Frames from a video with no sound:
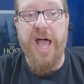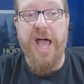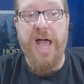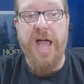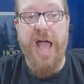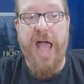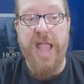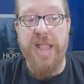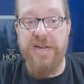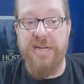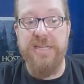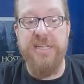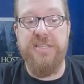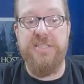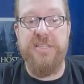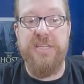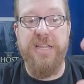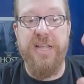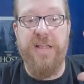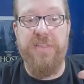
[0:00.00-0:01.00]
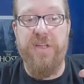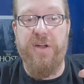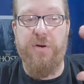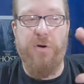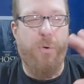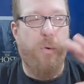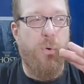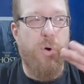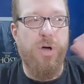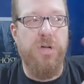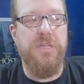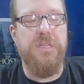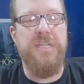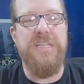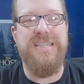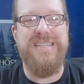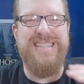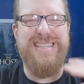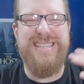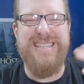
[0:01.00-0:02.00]
Uh, I at least there are all at
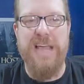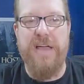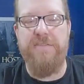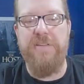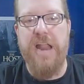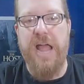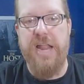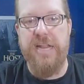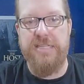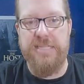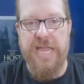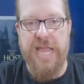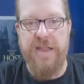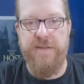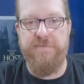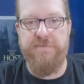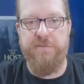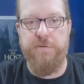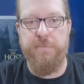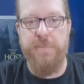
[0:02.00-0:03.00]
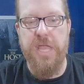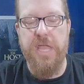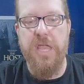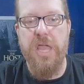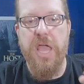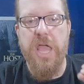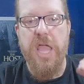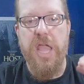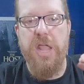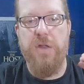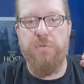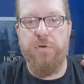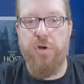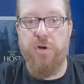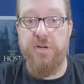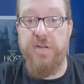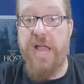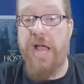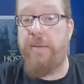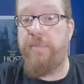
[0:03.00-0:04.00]
least seven out of ten for me in
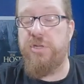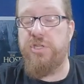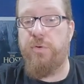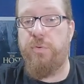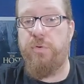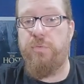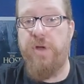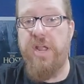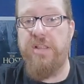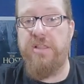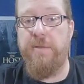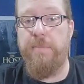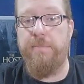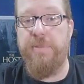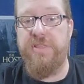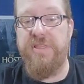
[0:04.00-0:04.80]
regard to how much I would rate them.